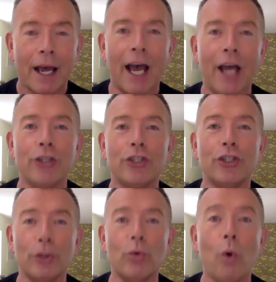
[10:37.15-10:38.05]
as
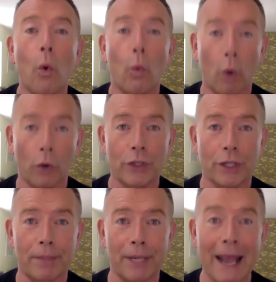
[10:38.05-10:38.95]
you want to
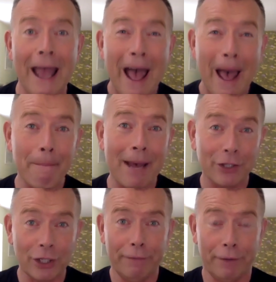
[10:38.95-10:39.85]
be.
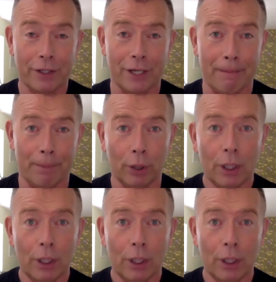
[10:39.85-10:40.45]
Imagine, for example,